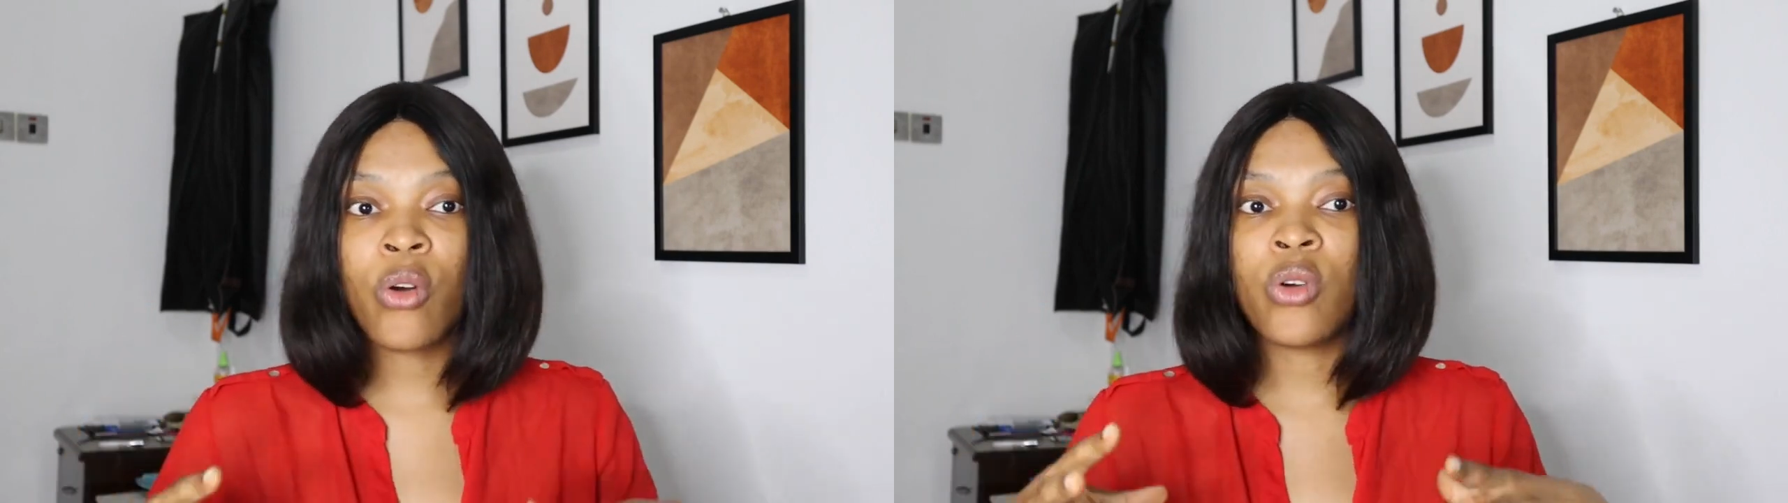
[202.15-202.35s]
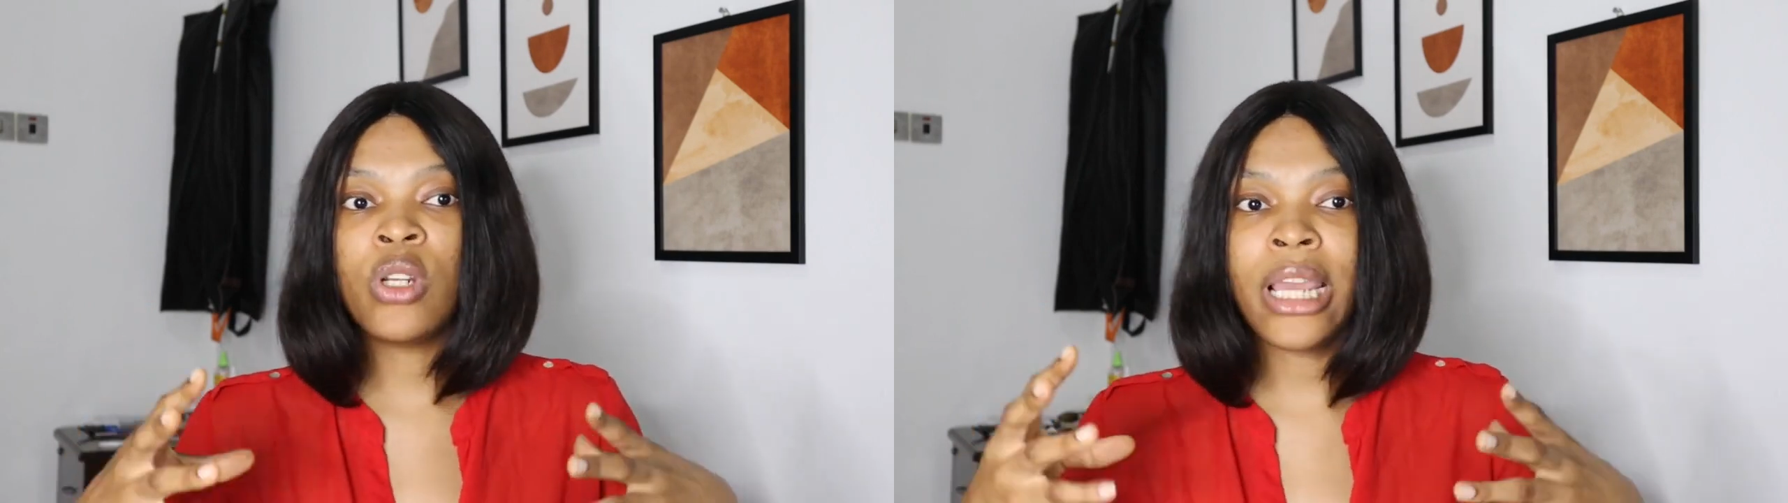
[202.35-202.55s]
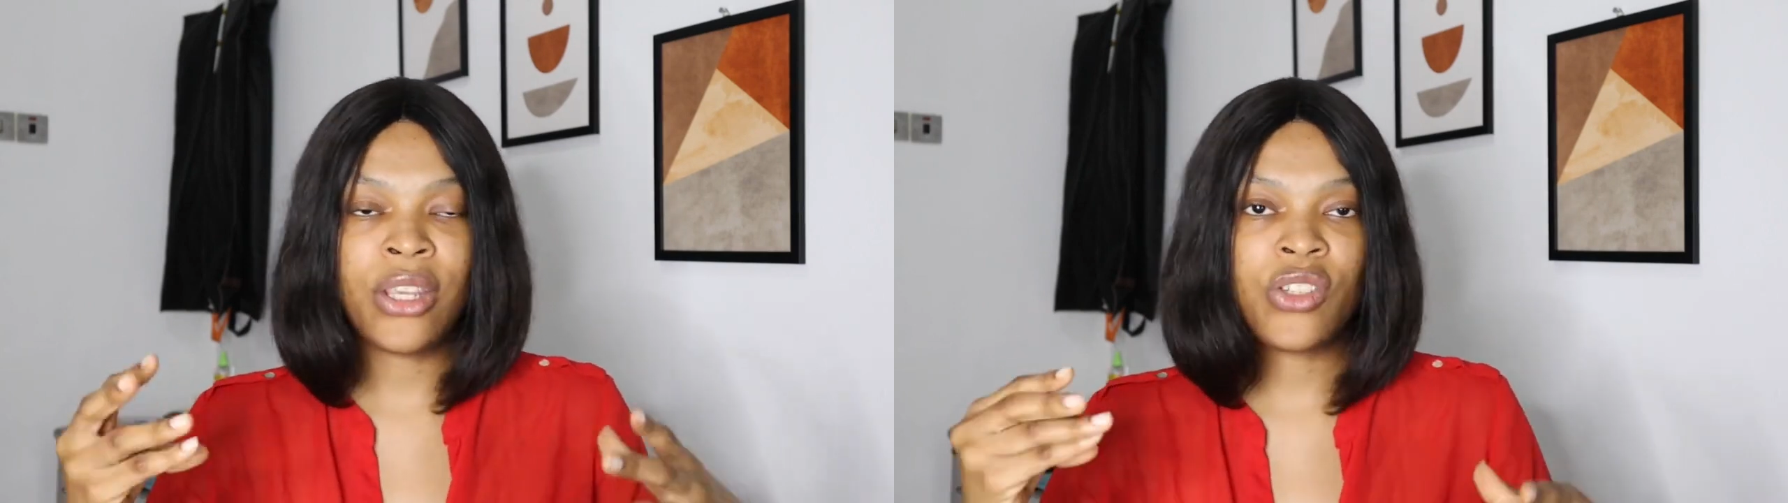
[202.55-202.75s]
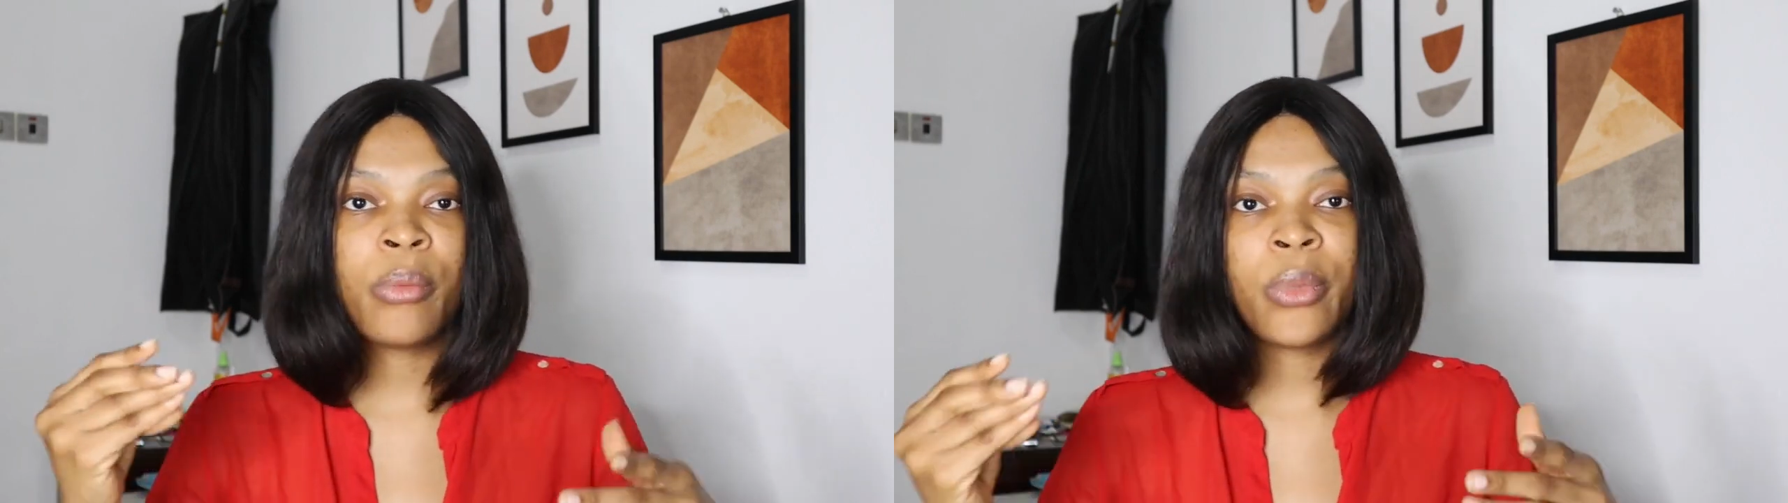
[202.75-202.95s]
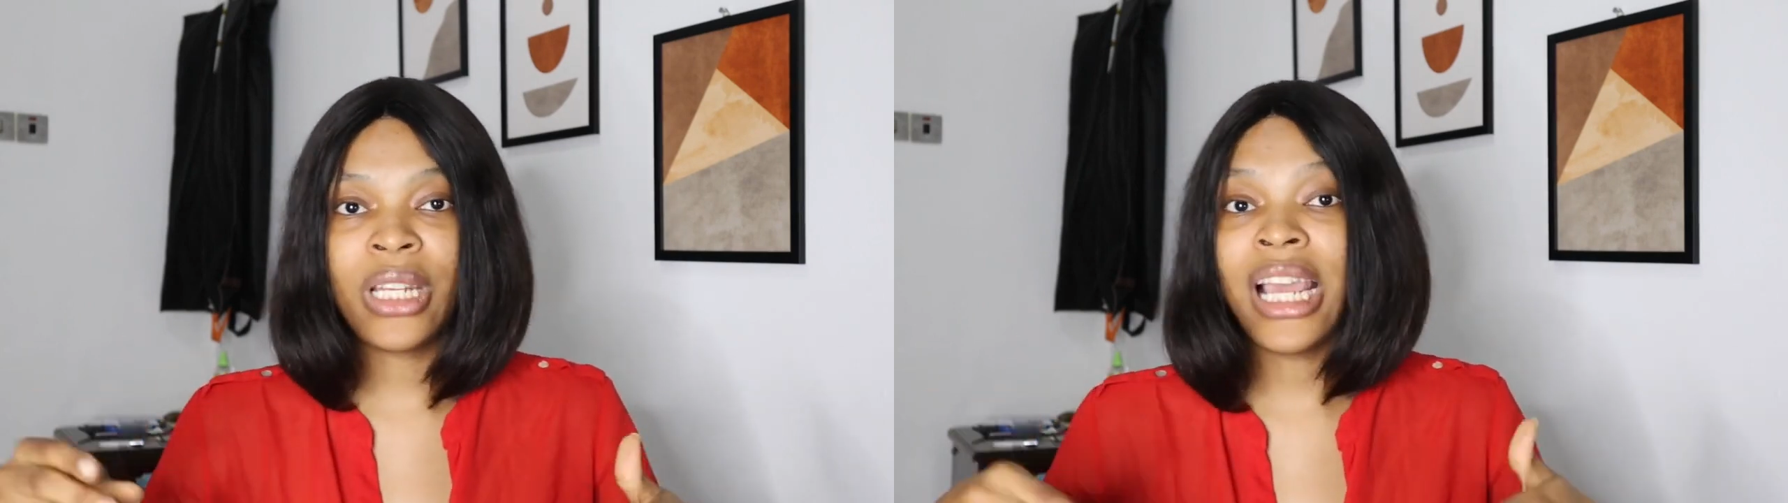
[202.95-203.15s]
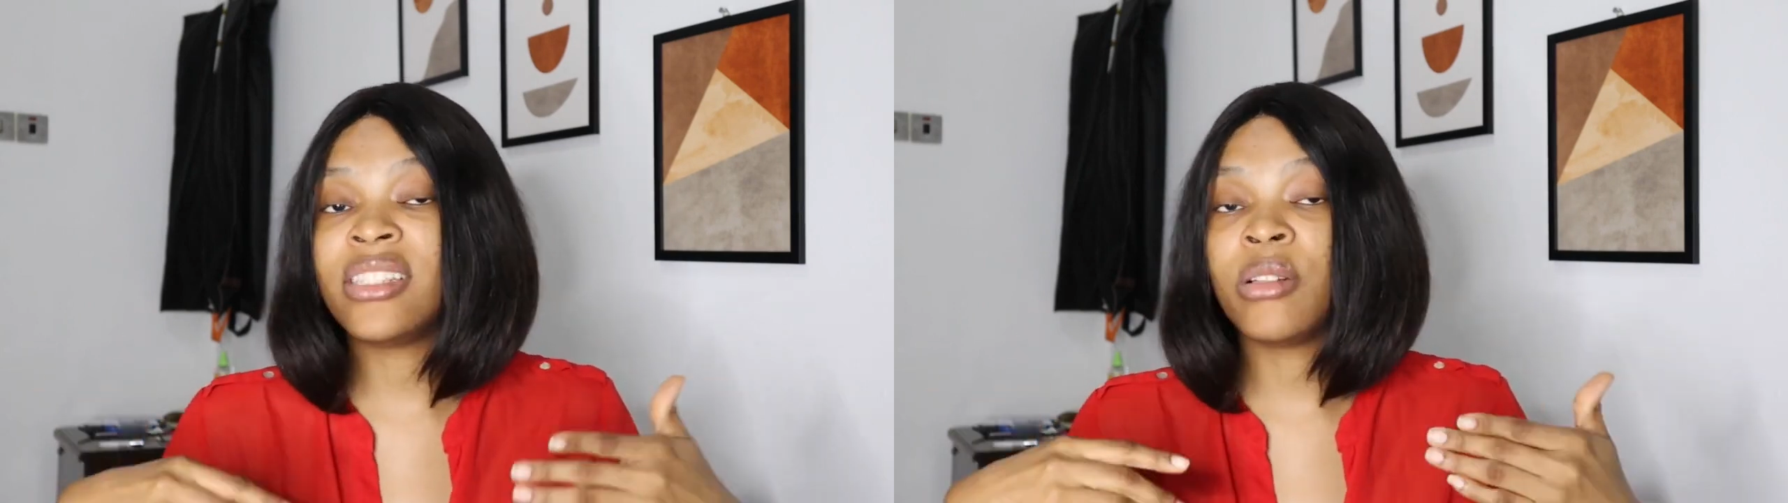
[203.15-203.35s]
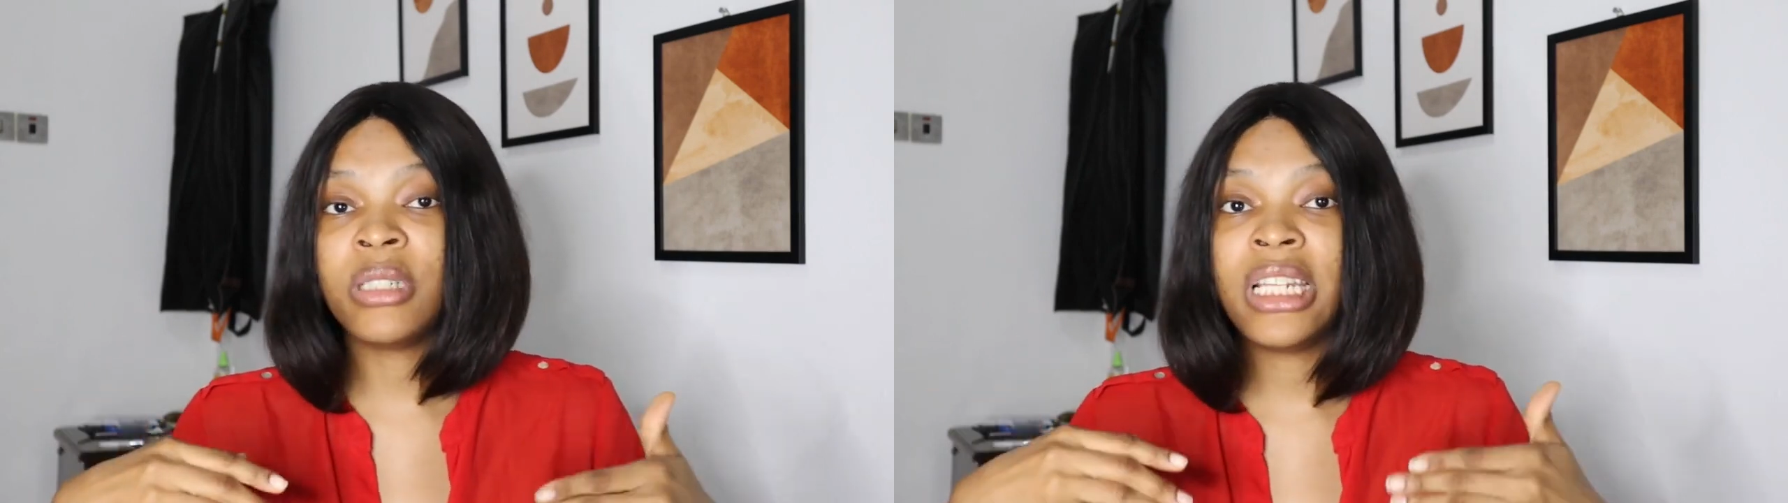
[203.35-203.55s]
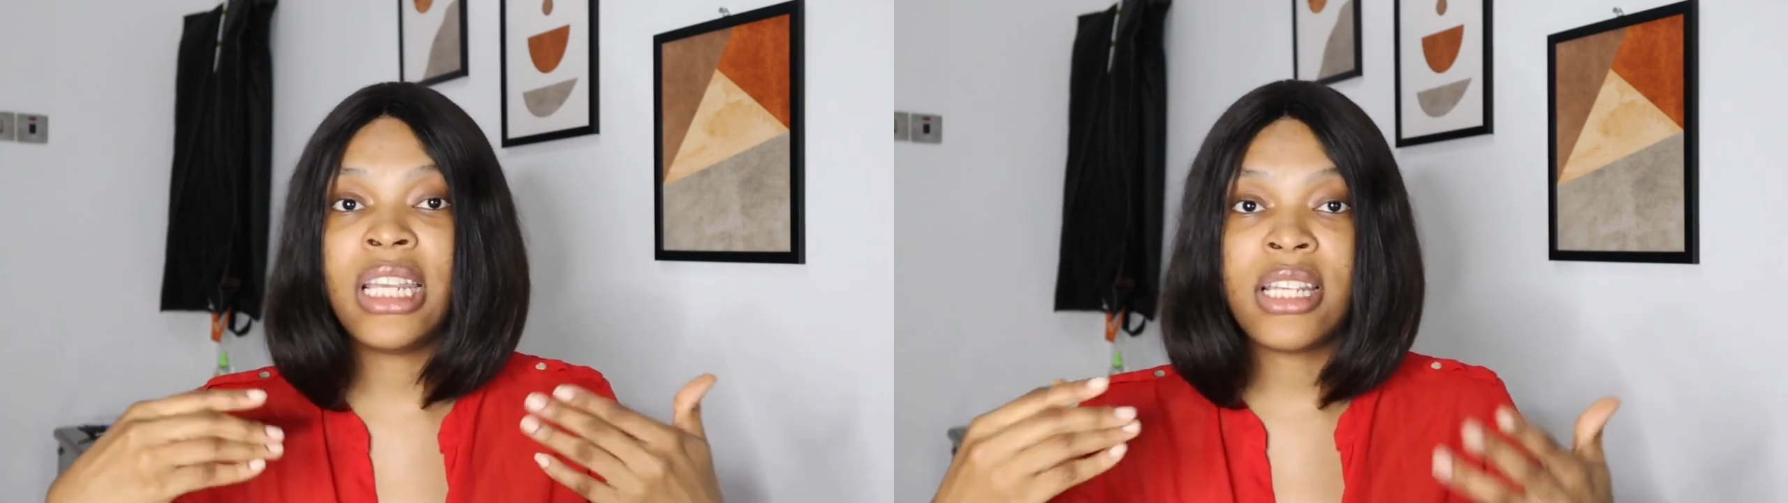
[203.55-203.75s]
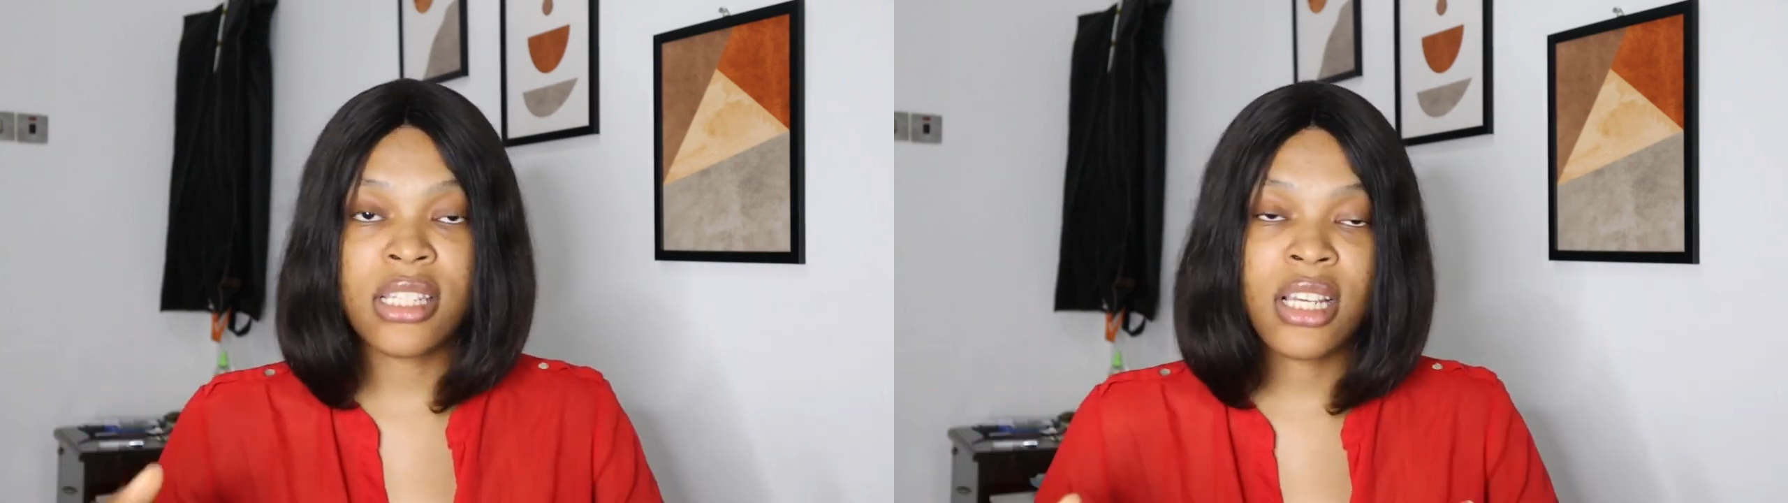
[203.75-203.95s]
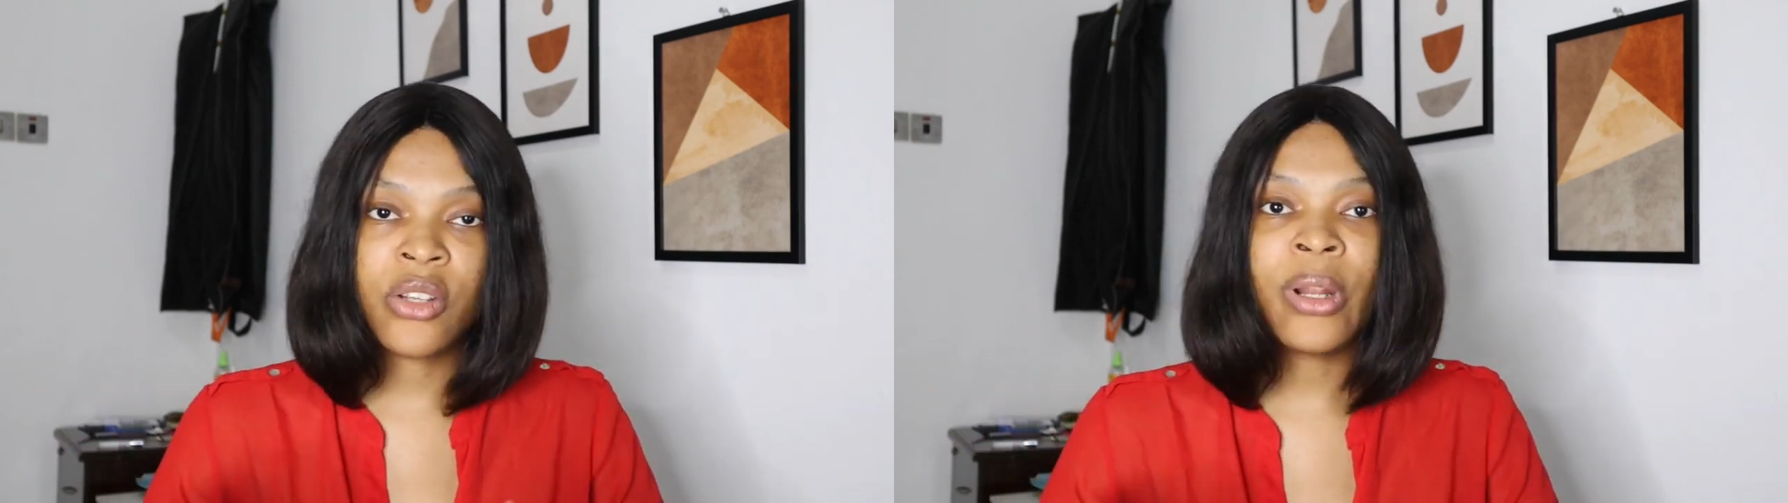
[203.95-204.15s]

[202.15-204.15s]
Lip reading: or like somebody has something against her.